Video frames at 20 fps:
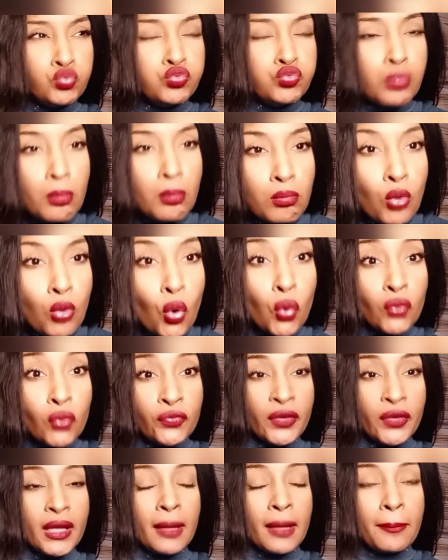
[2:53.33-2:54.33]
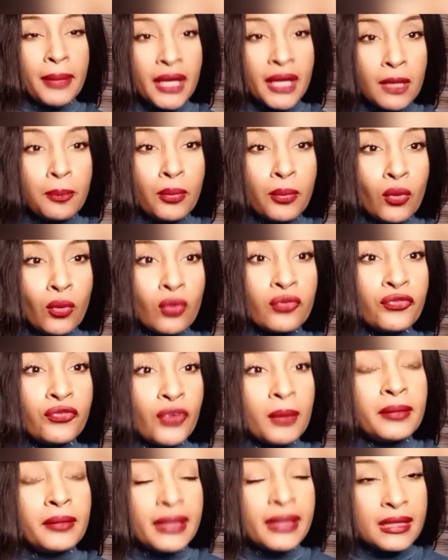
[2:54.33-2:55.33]
moving people
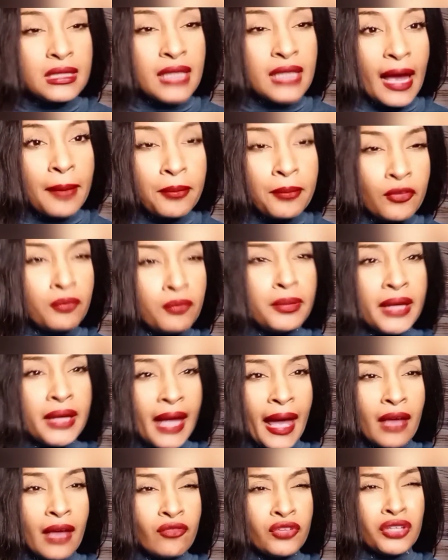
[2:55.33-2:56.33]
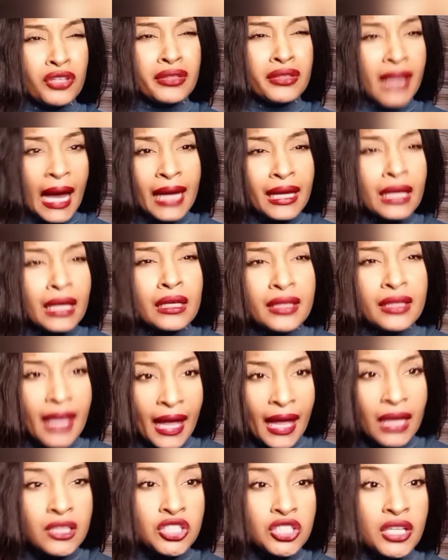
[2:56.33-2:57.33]
from this type of behavior, not
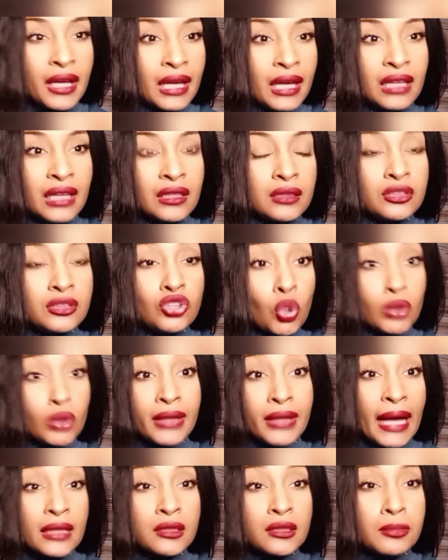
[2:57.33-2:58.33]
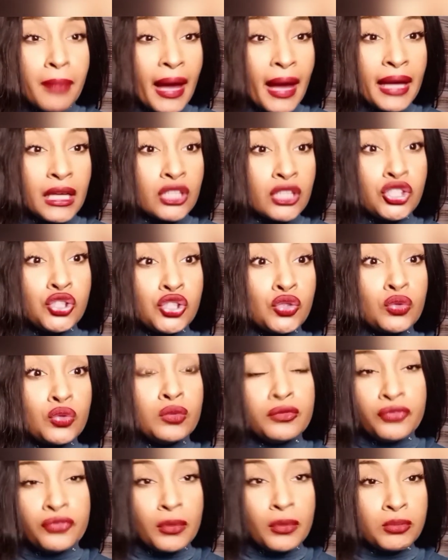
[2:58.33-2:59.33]
engaging in it. So that's my issue
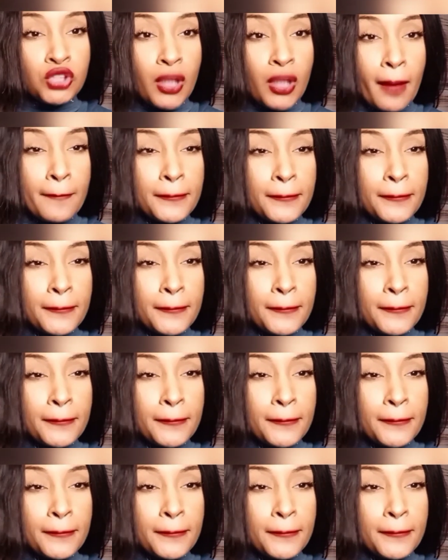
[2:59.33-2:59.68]
from jump.